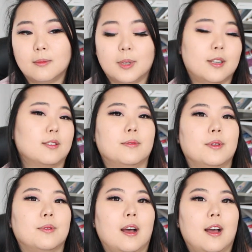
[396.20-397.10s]
Because of
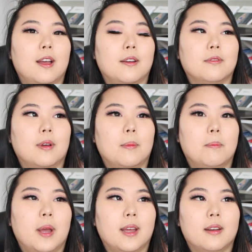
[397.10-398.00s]
you, I've
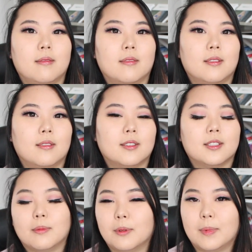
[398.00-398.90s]
met
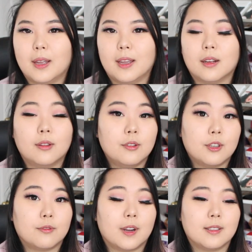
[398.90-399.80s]
some of my
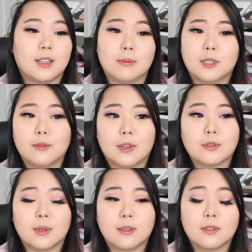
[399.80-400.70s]
closest friends I'm still
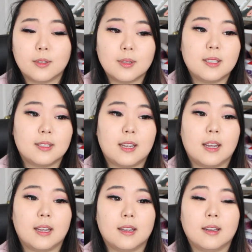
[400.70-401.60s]
friends with to this
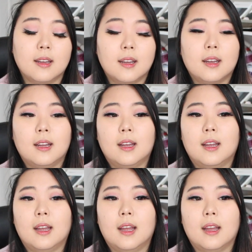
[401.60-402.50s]
day.
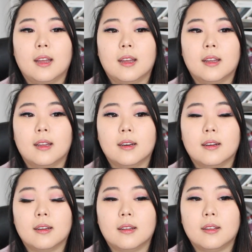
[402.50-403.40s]

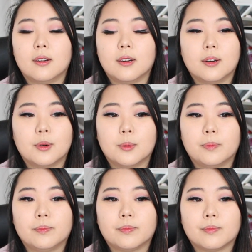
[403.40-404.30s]
And, you know,
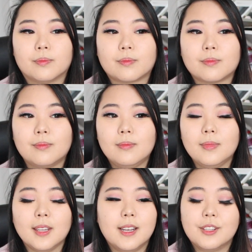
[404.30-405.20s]

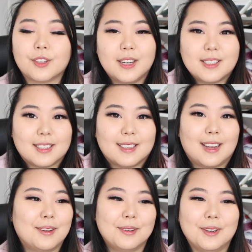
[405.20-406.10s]
it's crazy.
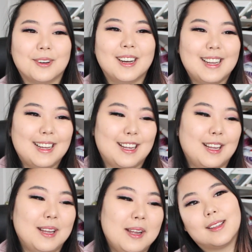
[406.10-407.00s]
I don't
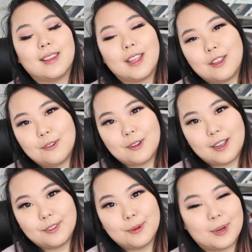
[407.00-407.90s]
know. Thank you
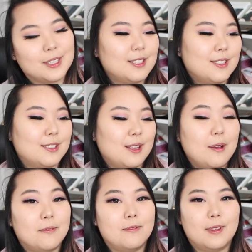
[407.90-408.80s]
guys for watching this
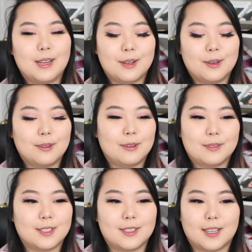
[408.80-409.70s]
video of
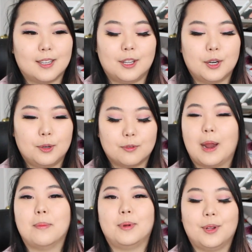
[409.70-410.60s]
just like a little
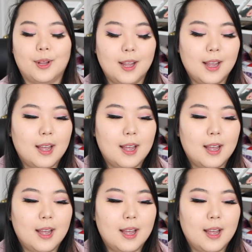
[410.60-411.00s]
ramble.